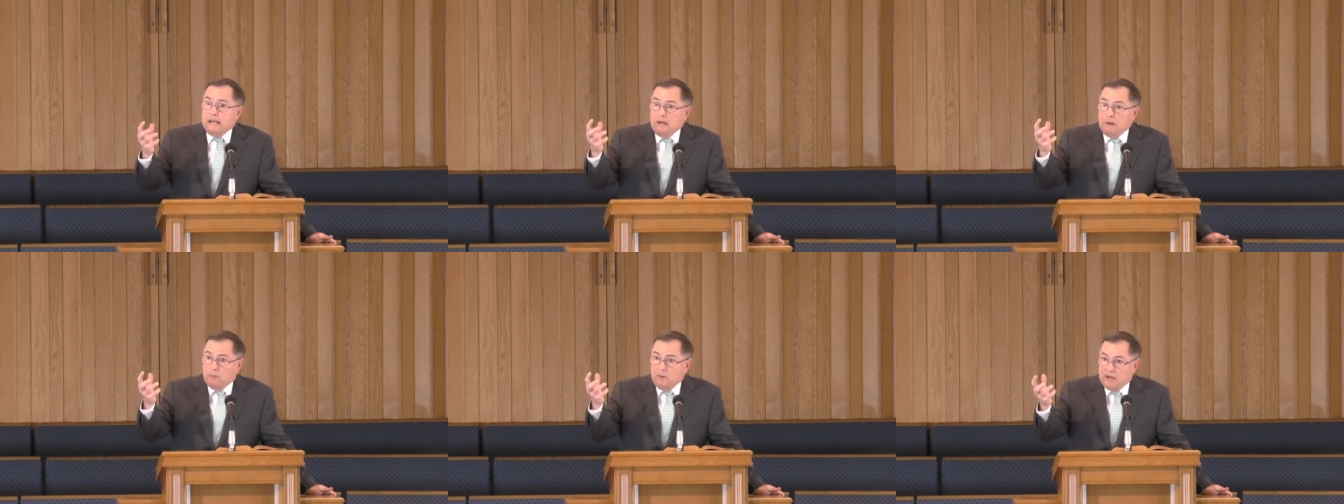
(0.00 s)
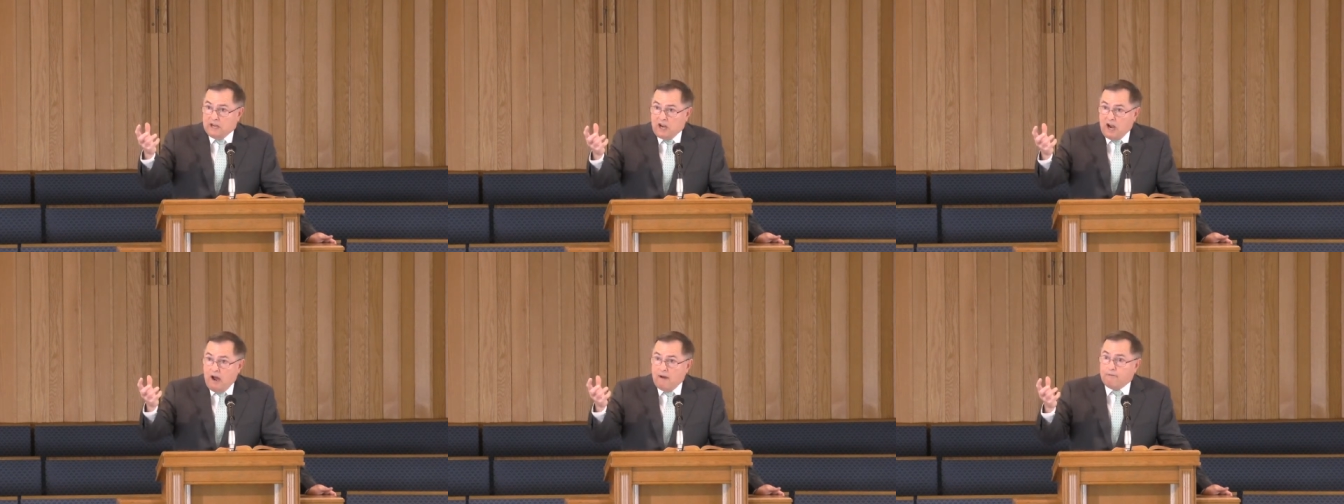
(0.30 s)

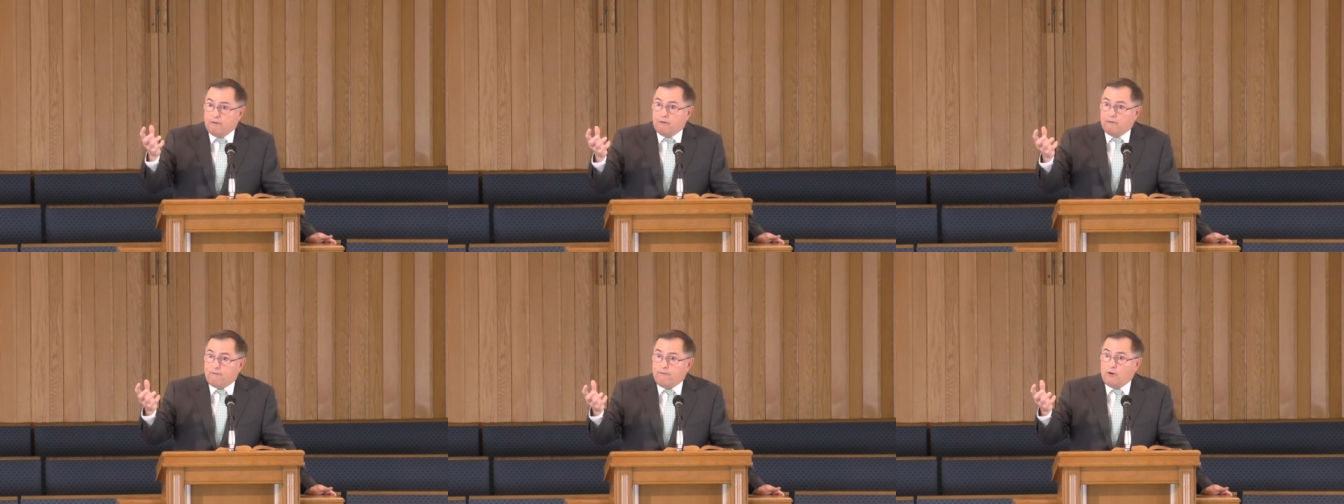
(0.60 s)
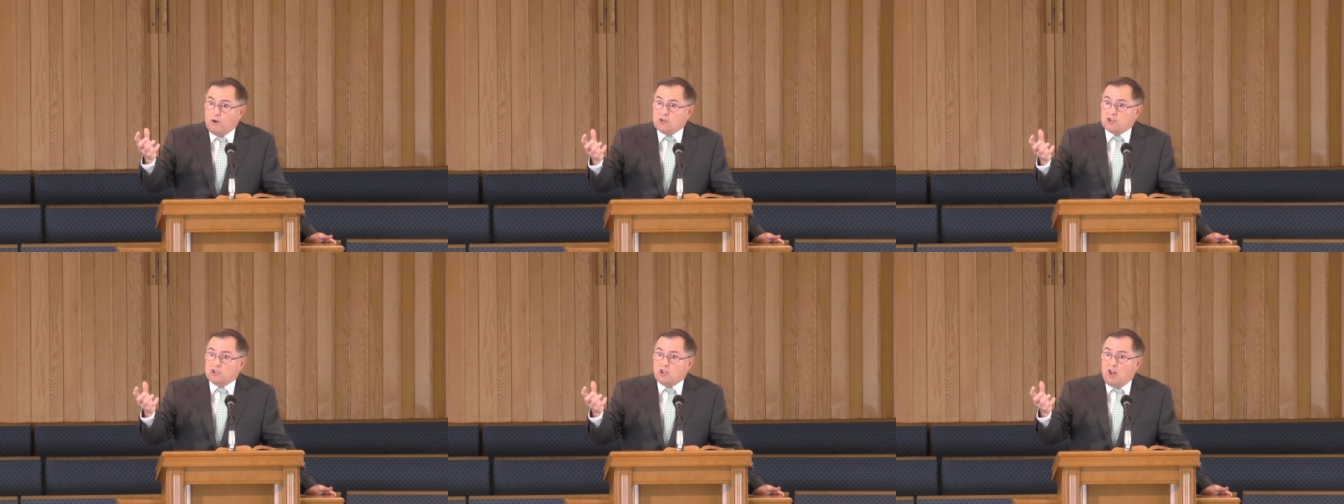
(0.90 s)
recover
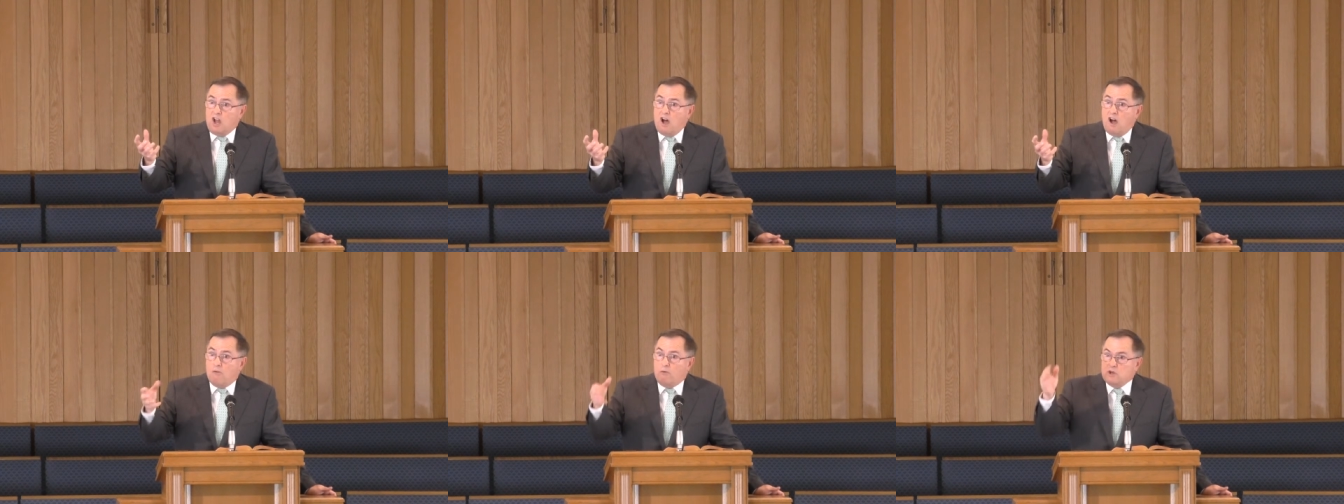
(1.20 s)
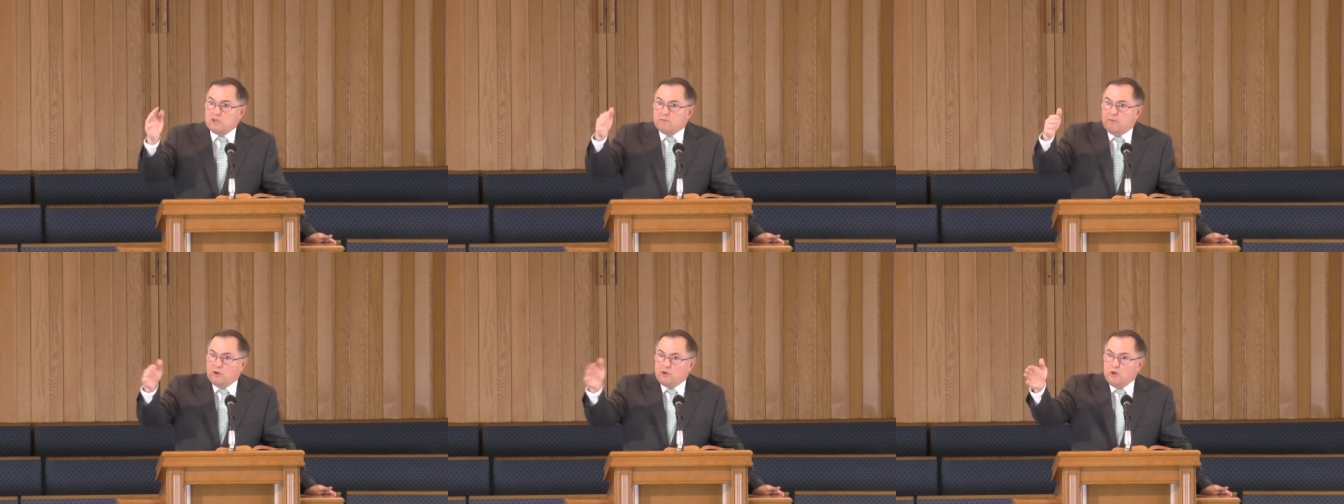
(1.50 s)
first love,
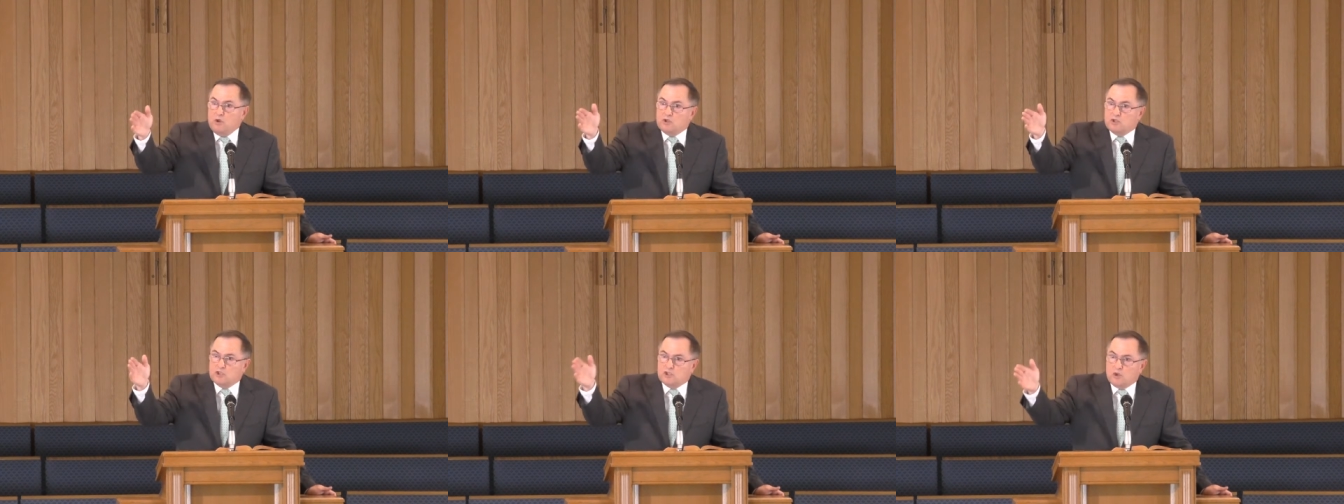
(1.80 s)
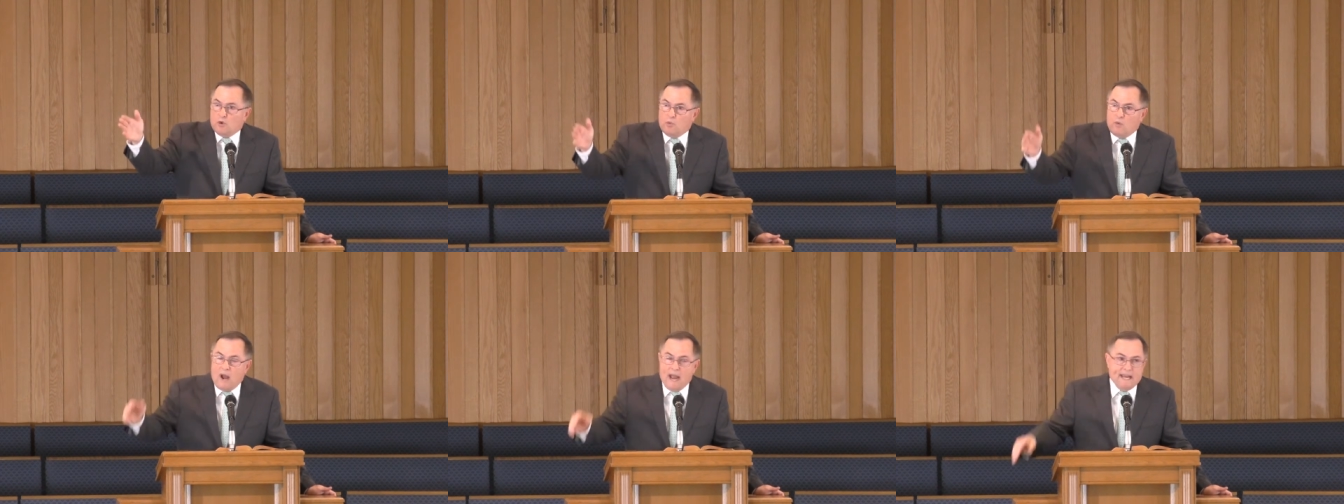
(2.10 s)
which produces the
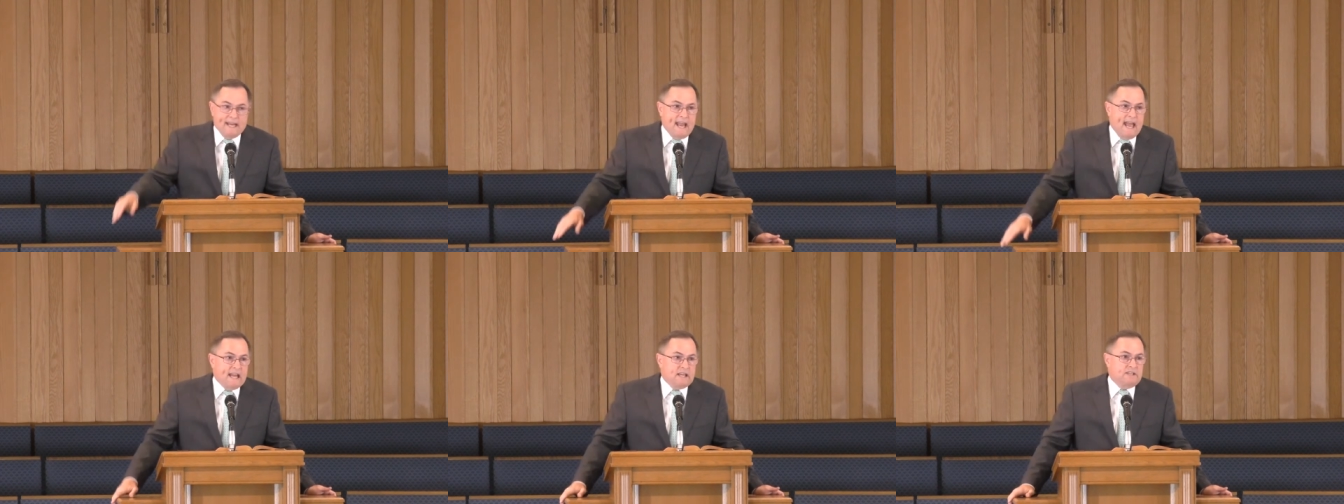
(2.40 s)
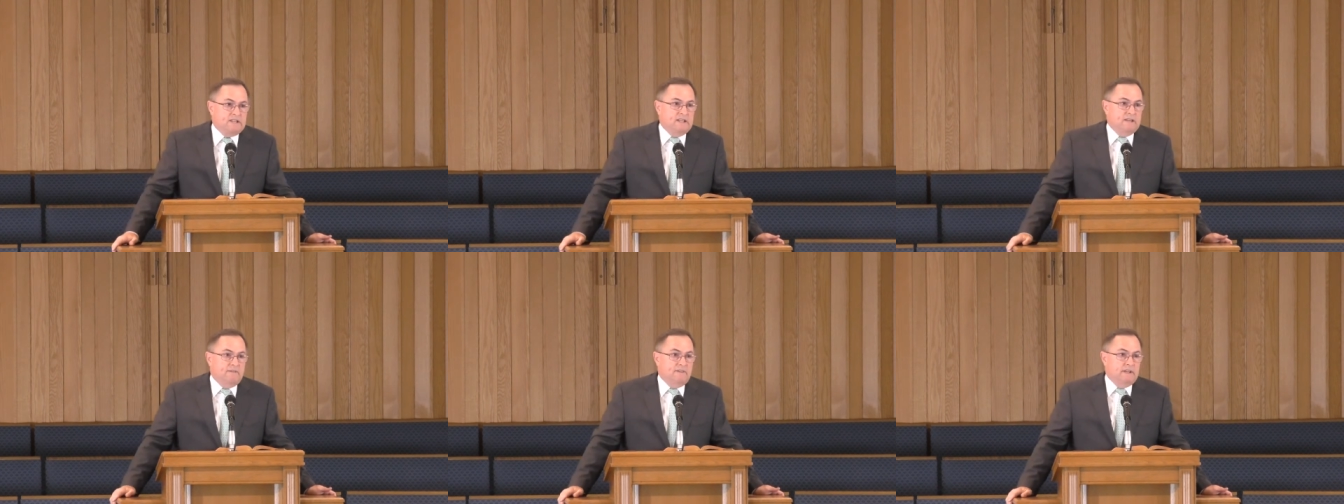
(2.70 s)
right
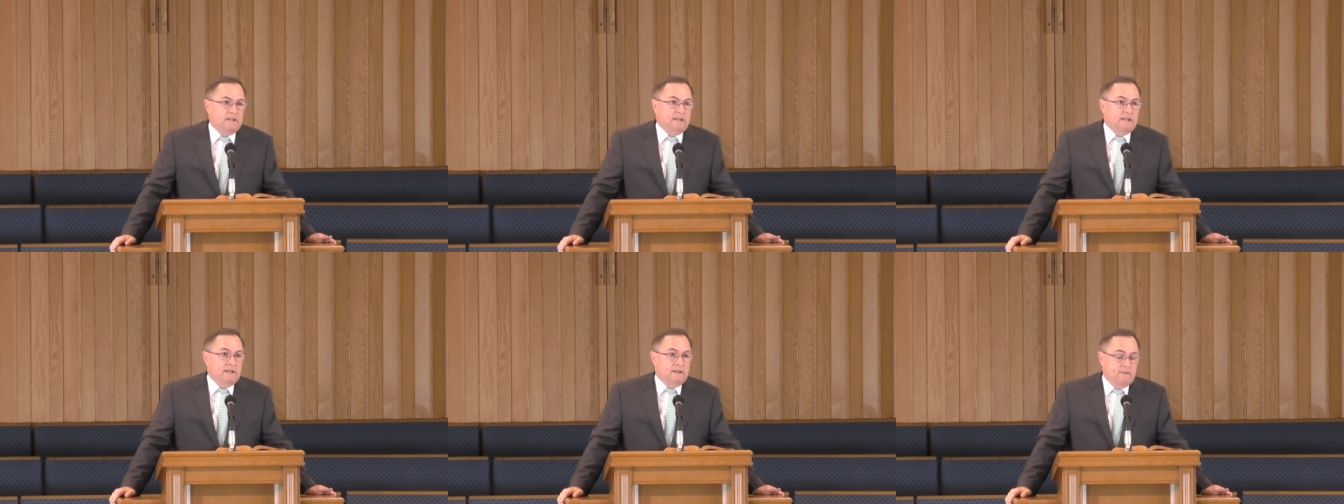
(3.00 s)
activity.